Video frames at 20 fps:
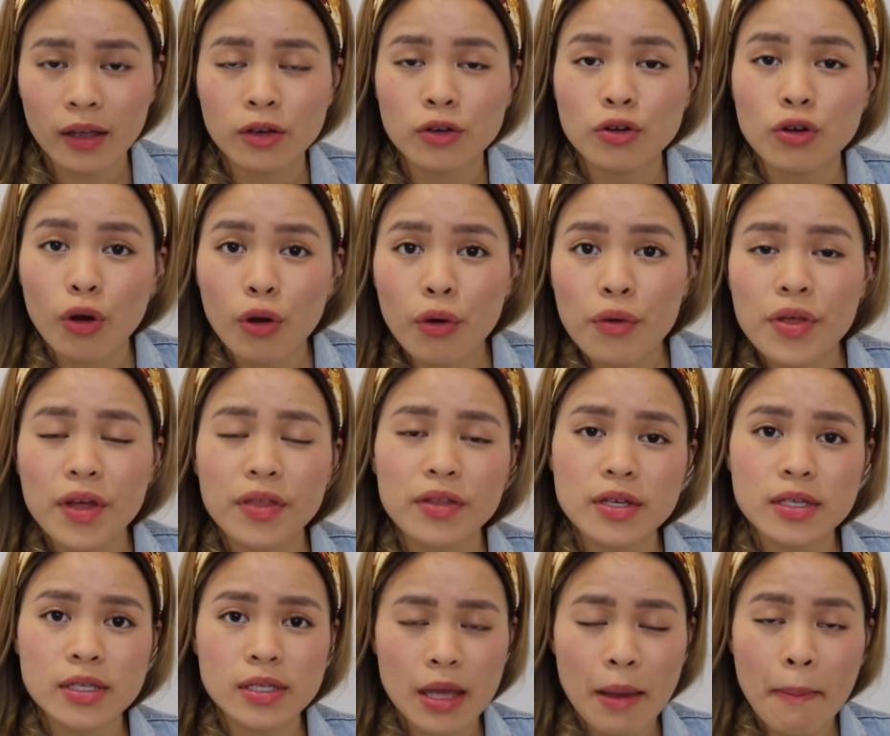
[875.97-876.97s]
Know that
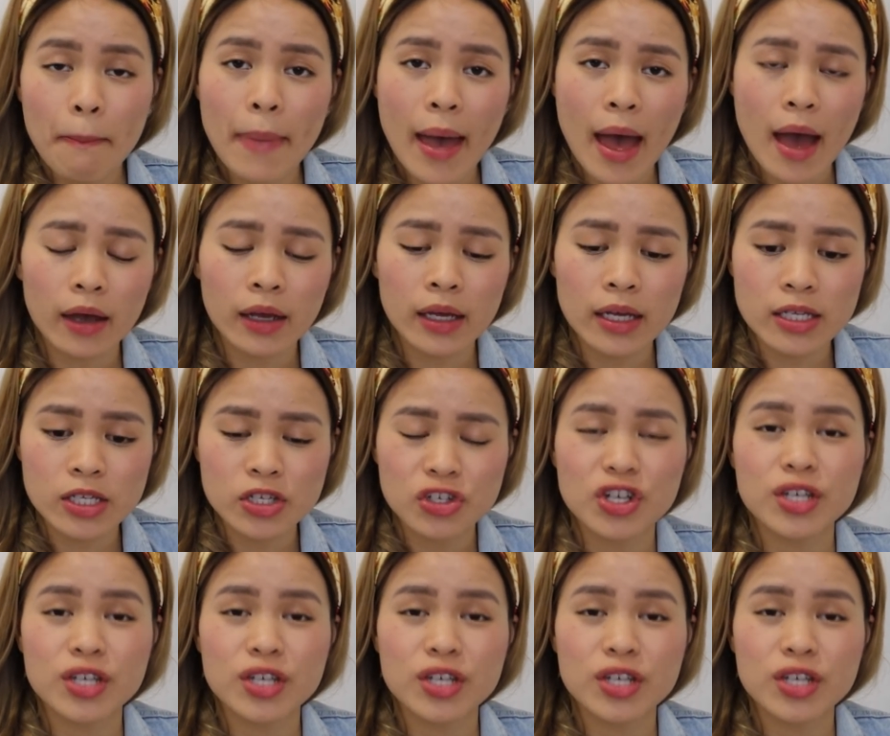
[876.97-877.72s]
this setback is